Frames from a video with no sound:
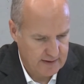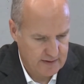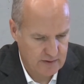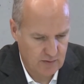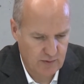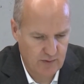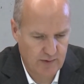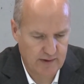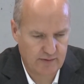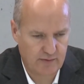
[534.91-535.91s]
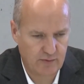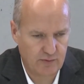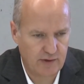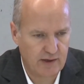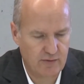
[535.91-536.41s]
So we want to
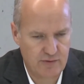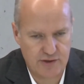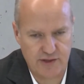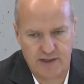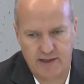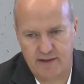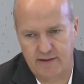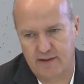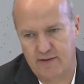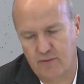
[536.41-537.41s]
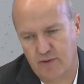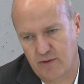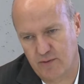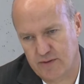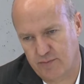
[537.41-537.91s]
negotiate and
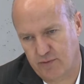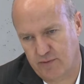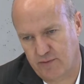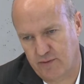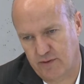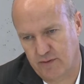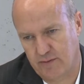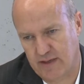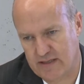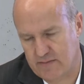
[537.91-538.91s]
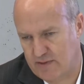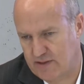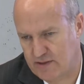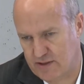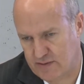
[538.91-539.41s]
reduce the portfolio as
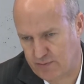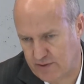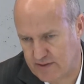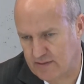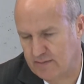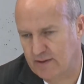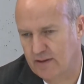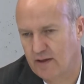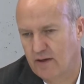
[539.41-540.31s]
much as possible.